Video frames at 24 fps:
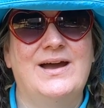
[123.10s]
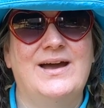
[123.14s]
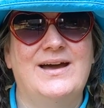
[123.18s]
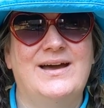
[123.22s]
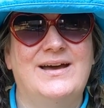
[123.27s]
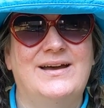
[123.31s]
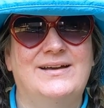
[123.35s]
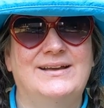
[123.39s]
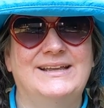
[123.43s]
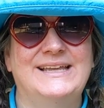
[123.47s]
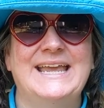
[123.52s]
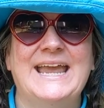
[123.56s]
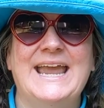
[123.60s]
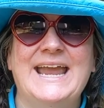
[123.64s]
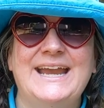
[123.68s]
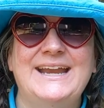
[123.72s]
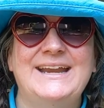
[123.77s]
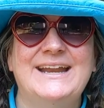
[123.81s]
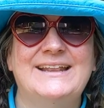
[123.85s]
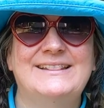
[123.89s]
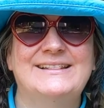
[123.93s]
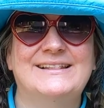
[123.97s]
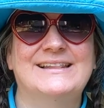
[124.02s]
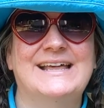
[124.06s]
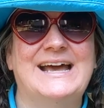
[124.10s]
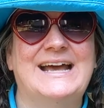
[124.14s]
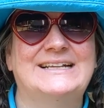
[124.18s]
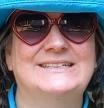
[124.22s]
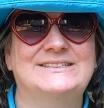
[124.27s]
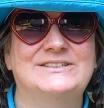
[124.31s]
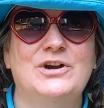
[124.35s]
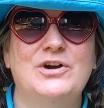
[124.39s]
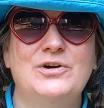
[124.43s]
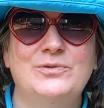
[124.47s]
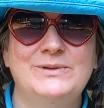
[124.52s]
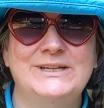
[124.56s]
uh, Kate at the
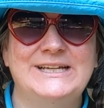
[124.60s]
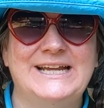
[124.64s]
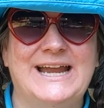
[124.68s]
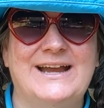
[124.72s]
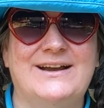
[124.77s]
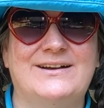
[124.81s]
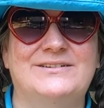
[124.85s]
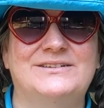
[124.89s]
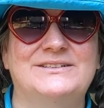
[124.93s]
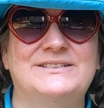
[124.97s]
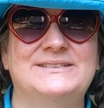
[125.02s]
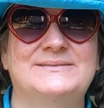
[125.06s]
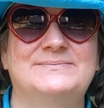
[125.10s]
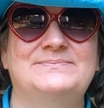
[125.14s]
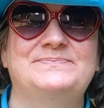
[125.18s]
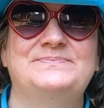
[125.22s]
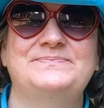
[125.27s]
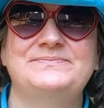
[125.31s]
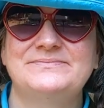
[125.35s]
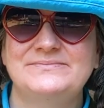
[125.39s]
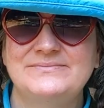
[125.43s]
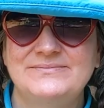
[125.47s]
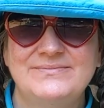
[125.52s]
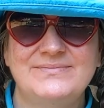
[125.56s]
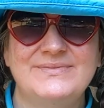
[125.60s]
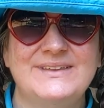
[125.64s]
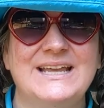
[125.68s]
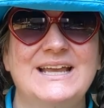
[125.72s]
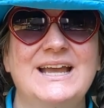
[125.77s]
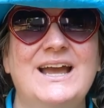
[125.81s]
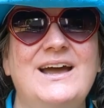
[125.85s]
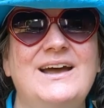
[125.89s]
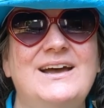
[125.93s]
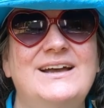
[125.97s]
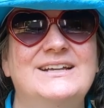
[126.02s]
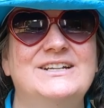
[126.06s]
last homely house,
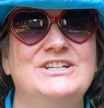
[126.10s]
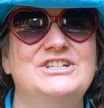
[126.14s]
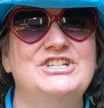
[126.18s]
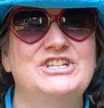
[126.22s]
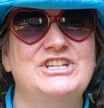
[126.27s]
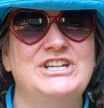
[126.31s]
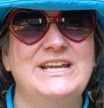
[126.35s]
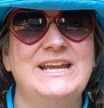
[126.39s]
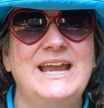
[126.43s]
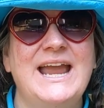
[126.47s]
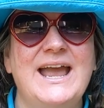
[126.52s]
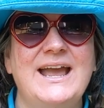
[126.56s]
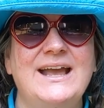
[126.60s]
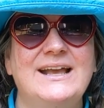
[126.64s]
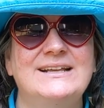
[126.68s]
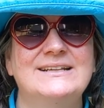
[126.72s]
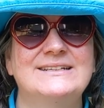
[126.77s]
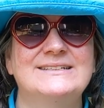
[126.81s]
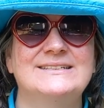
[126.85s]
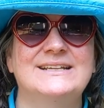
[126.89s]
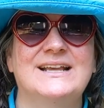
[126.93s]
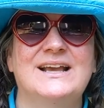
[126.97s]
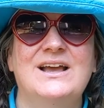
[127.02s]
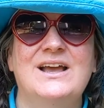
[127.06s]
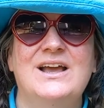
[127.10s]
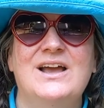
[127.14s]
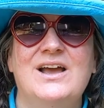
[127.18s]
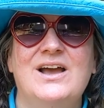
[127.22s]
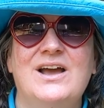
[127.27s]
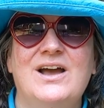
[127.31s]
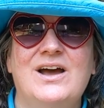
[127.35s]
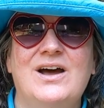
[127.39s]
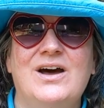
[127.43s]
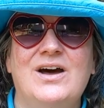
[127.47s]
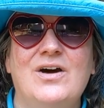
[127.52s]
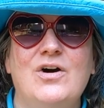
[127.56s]
uh, she has
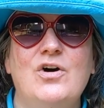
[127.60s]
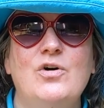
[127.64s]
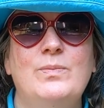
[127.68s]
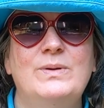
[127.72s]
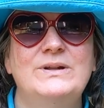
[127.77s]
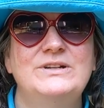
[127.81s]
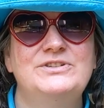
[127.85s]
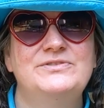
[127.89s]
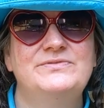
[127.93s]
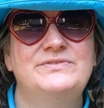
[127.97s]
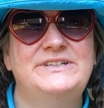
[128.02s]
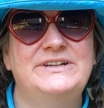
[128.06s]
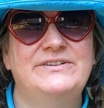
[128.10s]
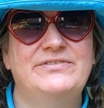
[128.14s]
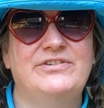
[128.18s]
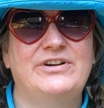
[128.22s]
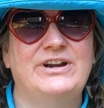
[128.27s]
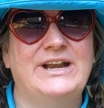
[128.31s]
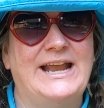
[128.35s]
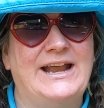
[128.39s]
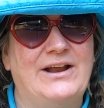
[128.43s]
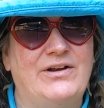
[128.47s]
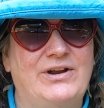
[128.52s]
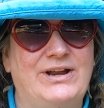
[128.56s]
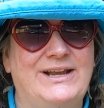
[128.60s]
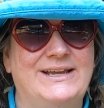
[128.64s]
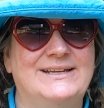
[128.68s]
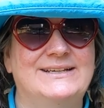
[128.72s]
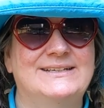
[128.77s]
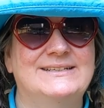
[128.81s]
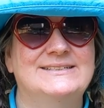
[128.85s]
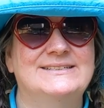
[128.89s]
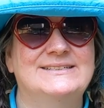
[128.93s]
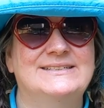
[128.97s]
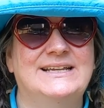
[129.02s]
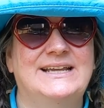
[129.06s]
a whole bunch of different
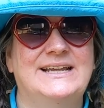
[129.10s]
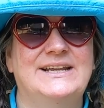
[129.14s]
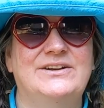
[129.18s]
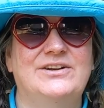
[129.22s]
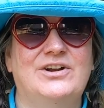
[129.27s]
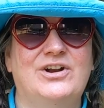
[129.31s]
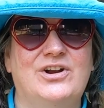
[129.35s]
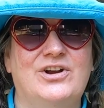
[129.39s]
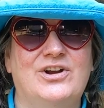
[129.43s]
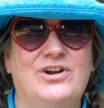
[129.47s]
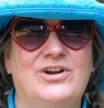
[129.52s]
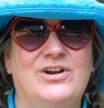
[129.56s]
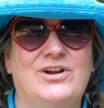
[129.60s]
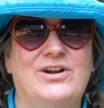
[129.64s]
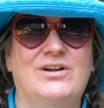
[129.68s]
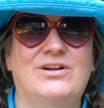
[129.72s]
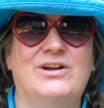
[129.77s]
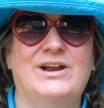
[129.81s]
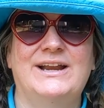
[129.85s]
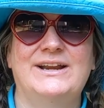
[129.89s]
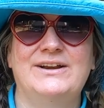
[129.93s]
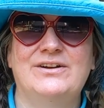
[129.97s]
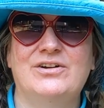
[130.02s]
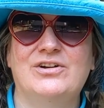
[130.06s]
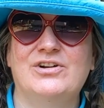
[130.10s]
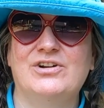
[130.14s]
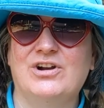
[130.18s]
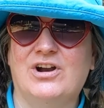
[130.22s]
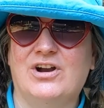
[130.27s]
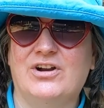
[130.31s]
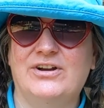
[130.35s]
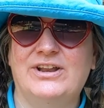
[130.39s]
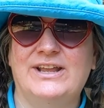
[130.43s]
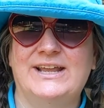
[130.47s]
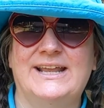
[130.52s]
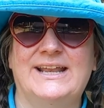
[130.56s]
areas in her in her
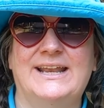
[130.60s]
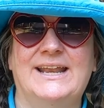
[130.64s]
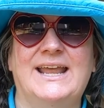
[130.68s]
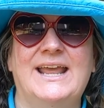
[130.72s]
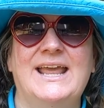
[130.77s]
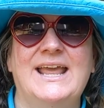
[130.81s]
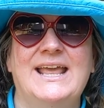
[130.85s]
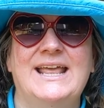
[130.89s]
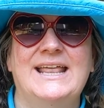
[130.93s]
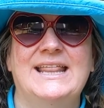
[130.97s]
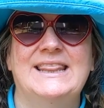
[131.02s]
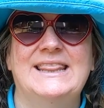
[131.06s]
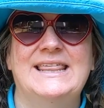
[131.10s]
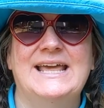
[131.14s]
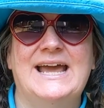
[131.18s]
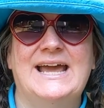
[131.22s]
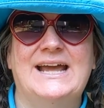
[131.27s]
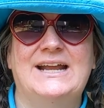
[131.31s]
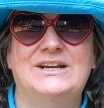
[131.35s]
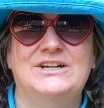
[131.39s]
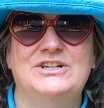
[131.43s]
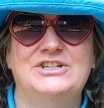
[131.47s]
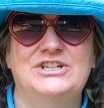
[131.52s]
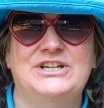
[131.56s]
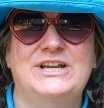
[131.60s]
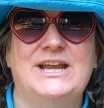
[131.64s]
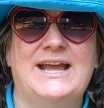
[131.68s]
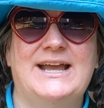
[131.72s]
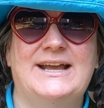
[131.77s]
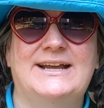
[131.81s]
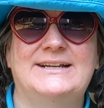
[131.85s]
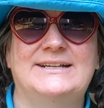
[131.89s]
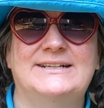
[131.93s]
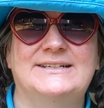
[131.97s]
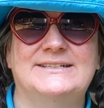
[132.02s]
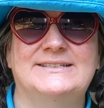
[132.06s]
garden that she
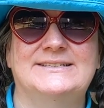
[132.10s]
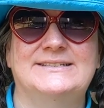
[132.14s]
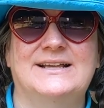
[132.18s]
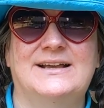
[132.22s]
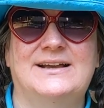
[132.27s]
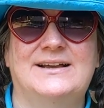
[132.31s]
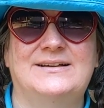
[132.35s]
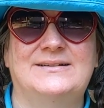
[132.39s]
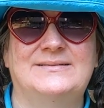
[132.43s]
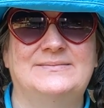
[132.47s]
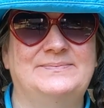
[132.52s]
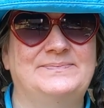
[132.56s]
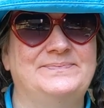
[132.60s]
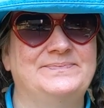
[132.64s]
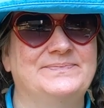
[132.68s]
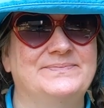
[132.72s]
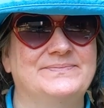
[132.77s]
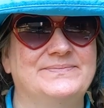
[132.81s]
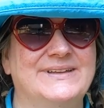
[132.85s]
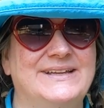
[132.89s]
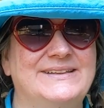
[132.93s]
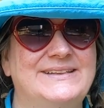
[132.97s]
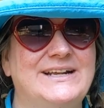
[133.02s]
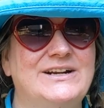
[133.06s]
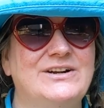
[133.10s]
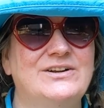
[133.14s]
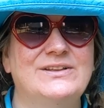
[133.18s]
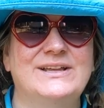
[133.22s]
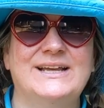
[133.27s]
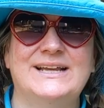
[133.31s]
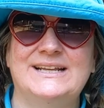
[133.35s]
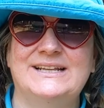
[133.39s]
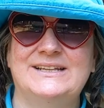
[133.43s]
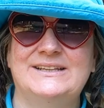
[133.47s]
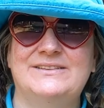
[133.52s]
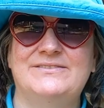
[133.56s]
has um, that are
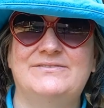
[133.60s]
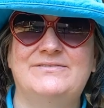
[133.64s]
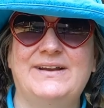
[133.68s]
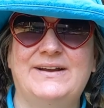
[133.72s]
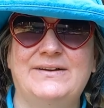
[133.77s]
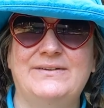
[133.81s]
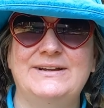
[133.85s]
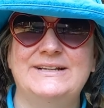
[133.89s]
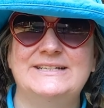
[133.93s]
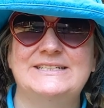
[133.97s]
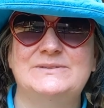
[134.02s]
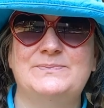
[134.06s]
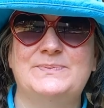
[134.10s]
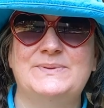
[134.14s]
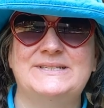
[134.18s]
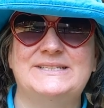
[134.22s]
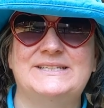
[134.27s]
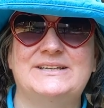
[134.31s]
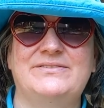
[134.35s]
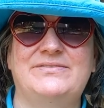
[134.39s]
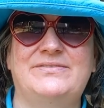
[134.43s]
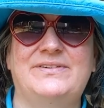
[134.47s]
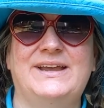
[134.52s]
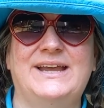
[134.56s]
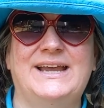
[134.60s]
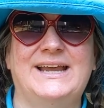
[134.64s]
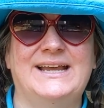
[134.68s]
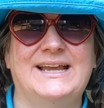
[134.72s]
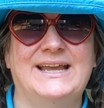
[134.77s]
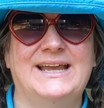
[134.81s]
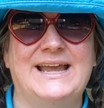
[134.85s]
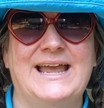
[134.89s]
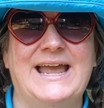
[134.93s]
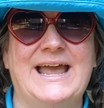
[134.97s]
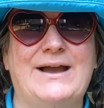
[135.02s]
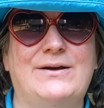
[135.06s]
like very specific
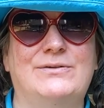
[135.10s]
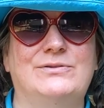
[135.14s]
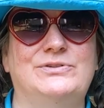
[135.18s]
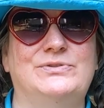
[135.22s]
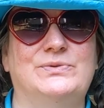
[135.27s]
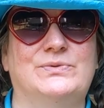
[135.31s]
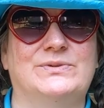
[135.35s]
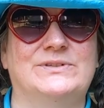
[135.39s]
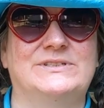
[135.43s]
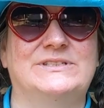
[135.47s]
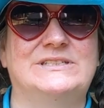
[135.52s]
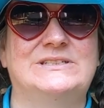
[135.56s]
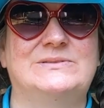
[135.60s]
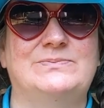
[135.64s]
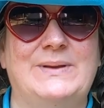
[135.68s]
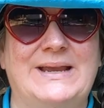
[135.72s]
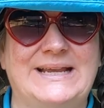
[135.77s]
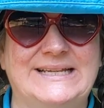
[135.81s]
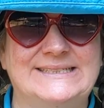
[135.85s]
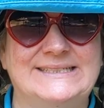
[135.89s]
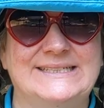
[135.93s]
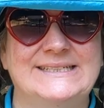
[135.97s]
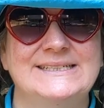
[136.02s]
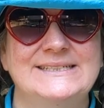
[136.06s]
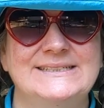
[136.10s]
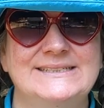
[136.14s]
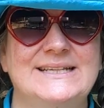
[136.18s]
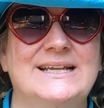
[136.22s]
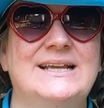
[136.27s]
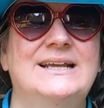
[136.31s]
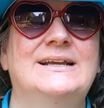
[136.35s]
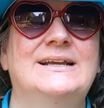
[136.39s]
outdoor spaces.